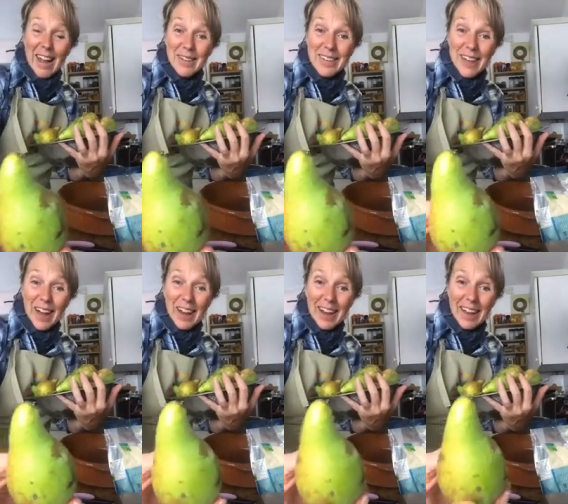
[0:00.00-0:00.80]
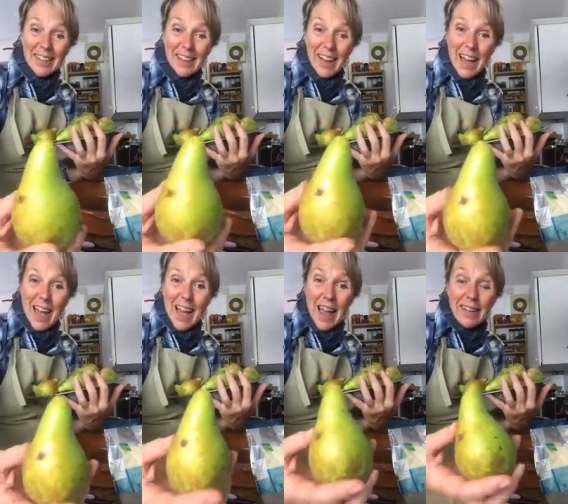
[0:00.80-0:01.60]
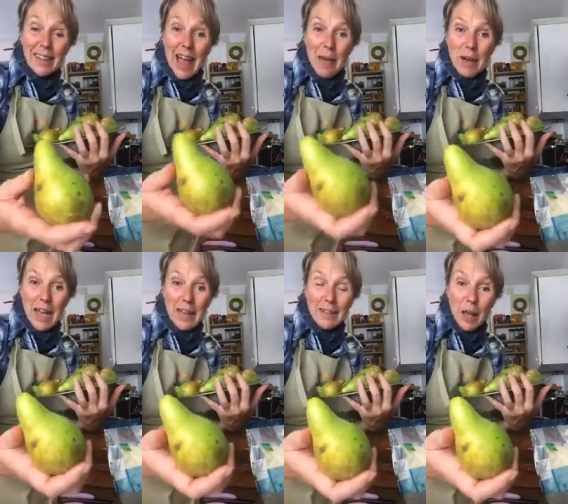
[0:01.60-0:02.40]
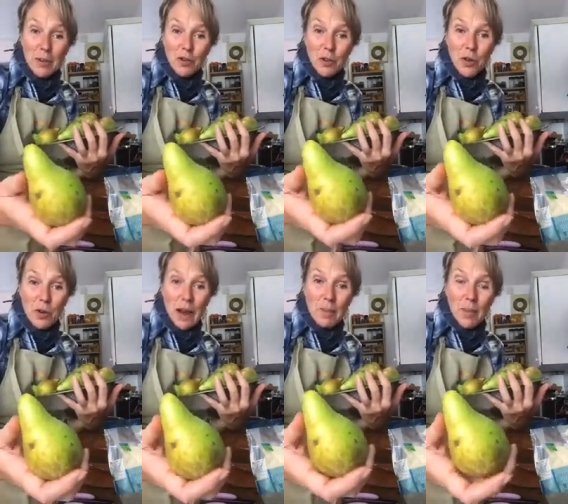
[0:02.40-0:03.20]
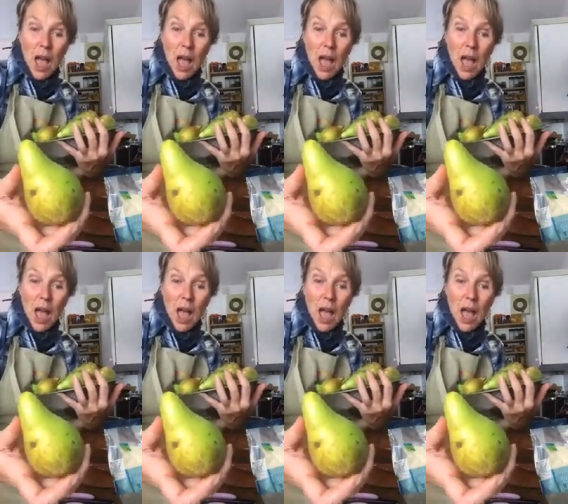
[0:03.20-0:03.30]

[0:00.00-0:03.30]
darlings, it's Emma here, Timeless Cookery.